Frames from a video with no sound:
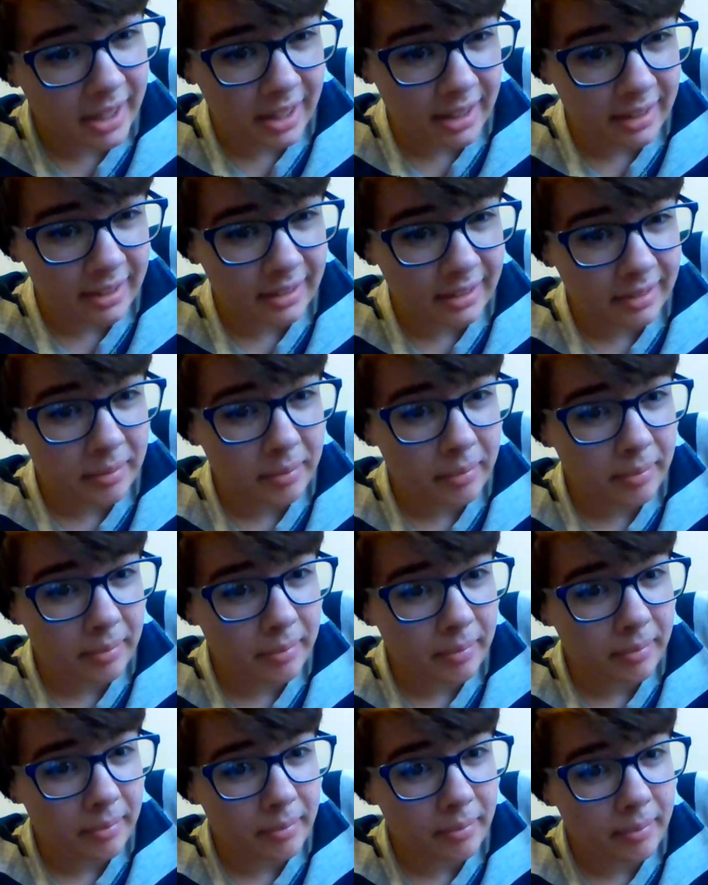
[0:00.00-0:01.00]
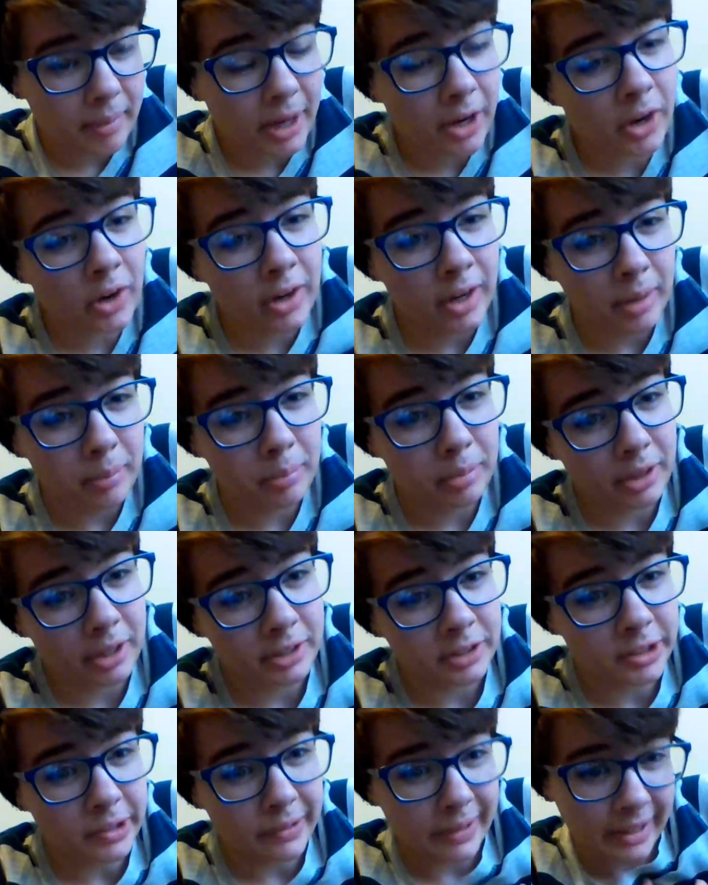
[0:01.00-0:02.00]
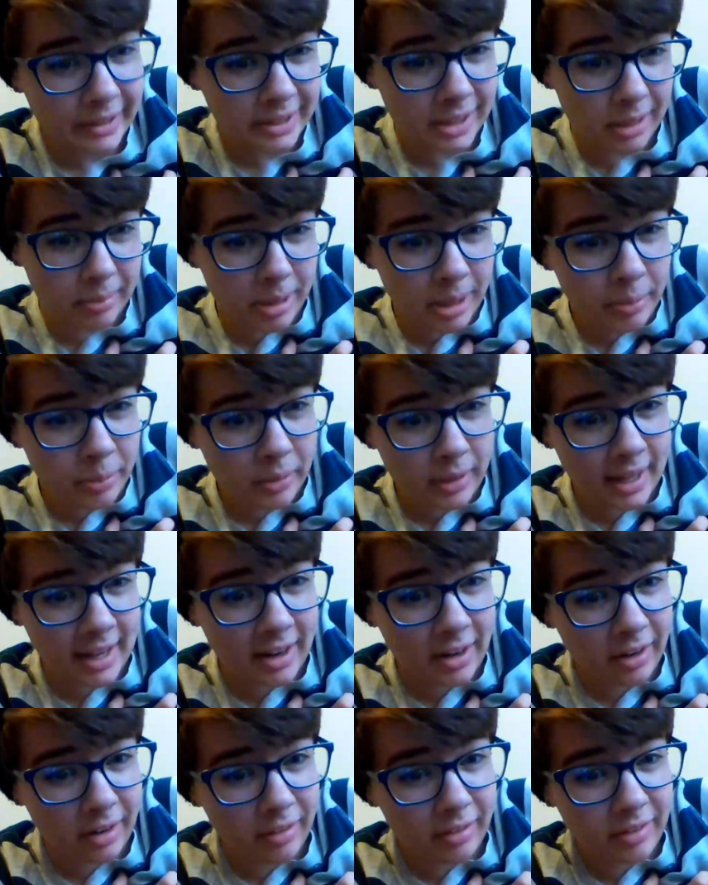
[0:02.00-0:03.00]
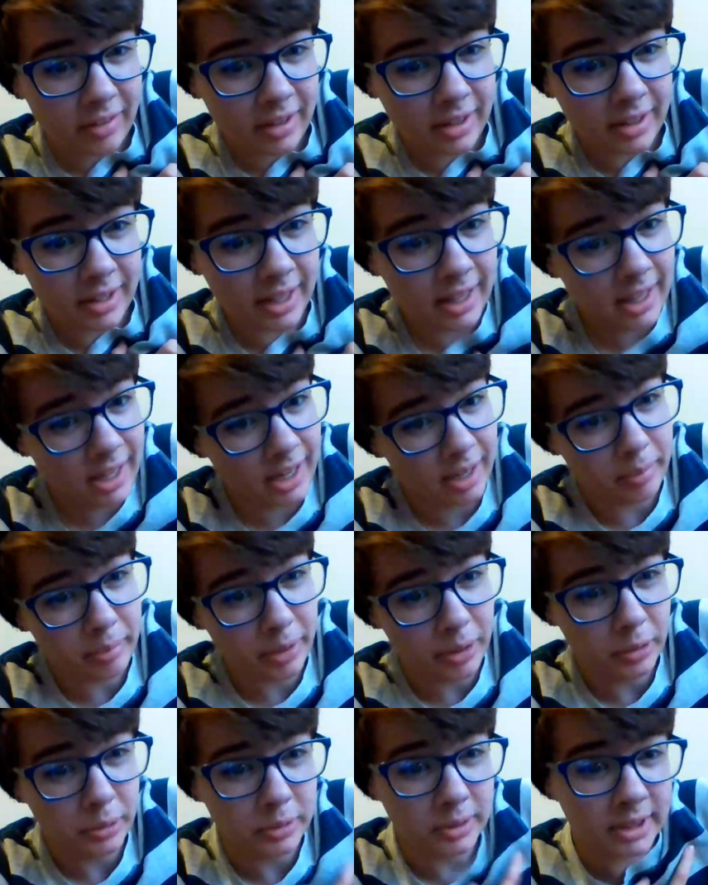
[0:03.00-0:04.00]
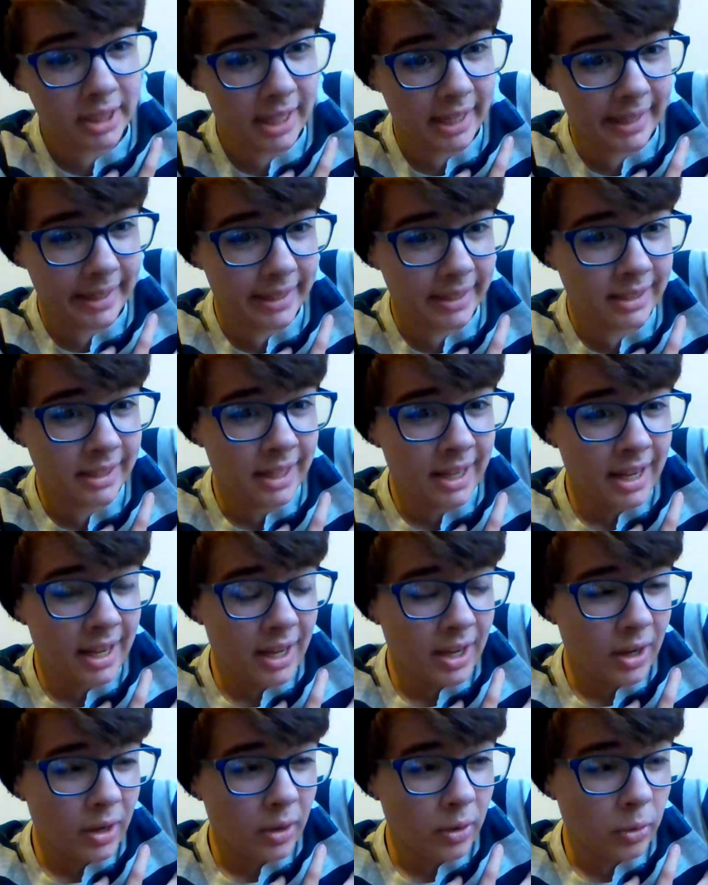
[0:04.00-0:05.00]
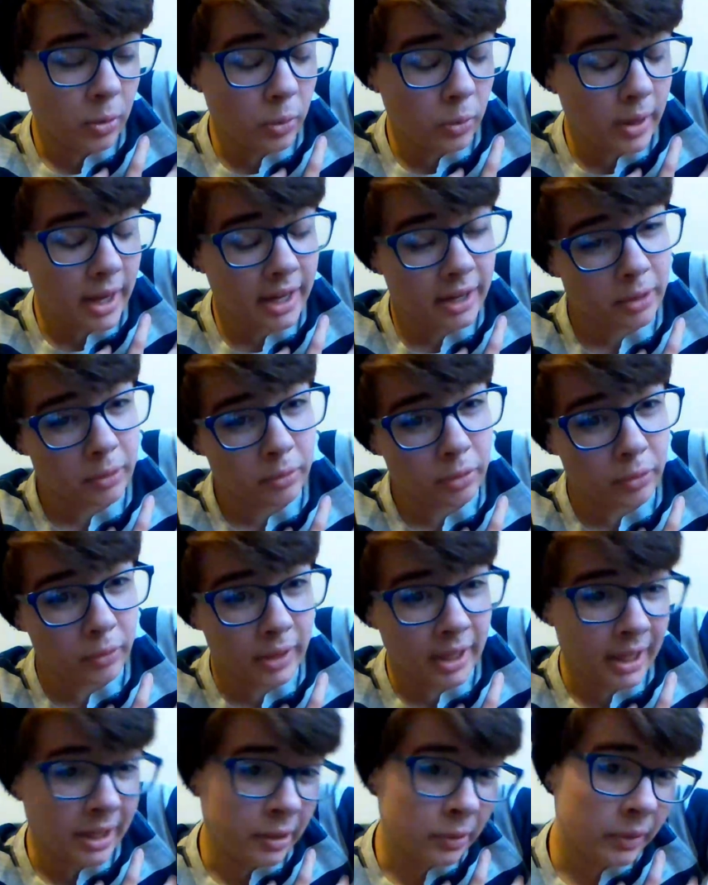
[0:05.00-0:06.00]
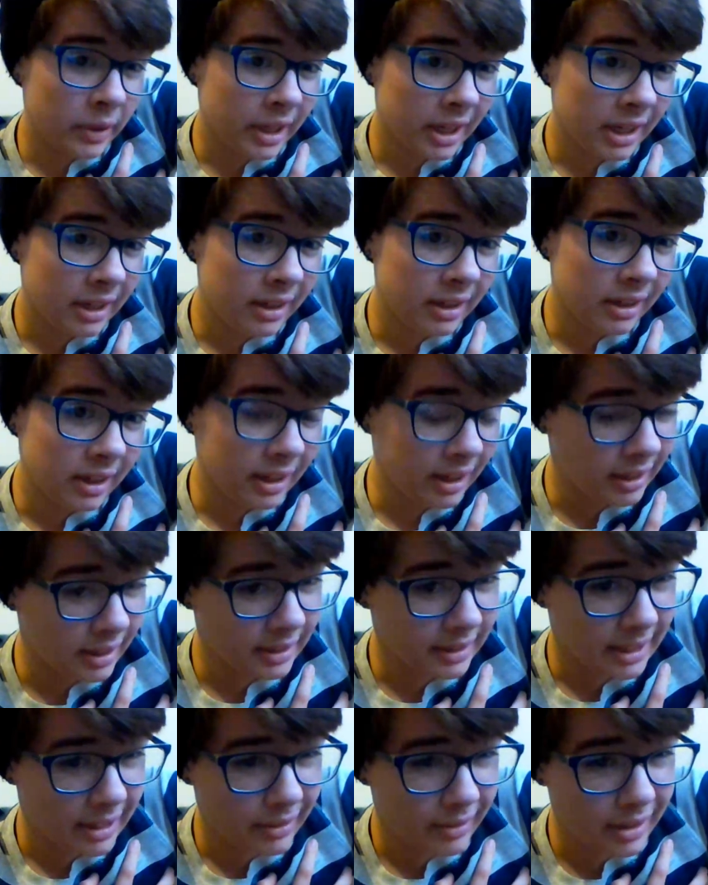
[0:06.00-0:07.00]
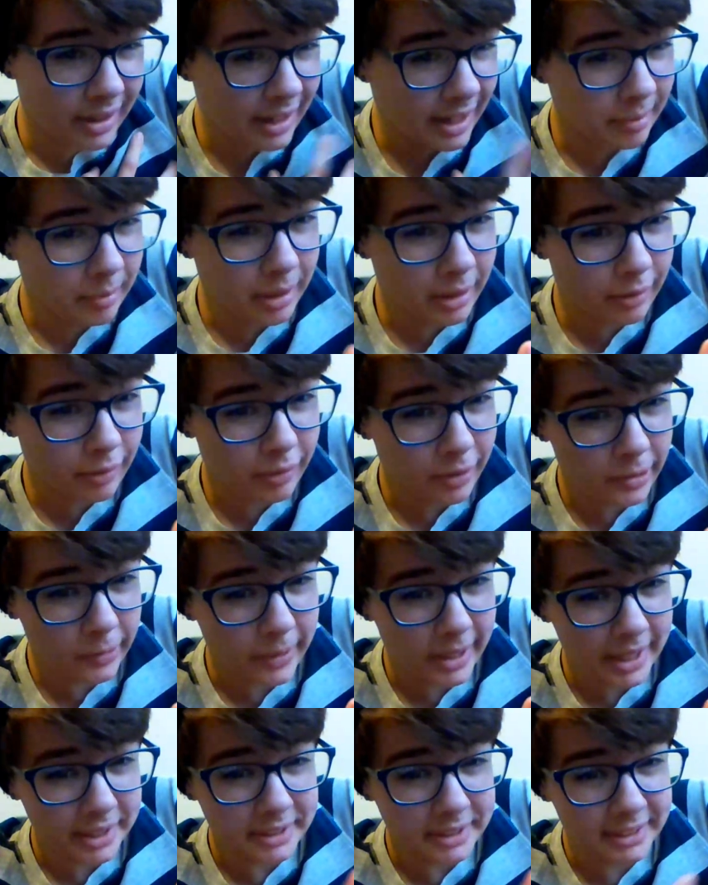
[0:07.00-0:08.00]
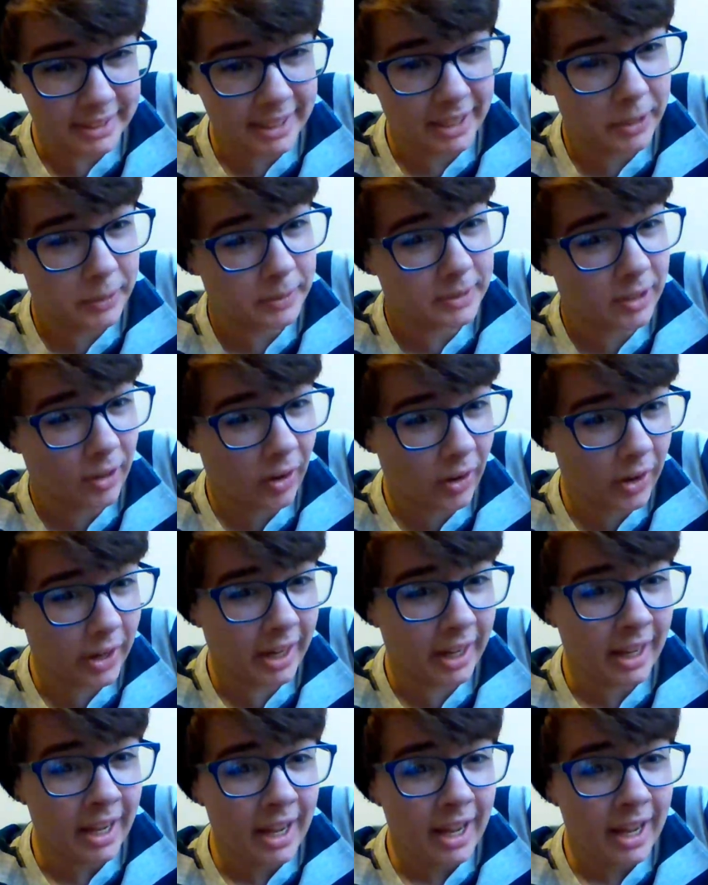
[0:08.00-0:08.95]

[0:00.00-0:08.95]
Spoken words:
And my heart and prayers go out to the people that are getting abused and who had to go through that and who did get kicked out. And I'm here for you guys because I know it's hard.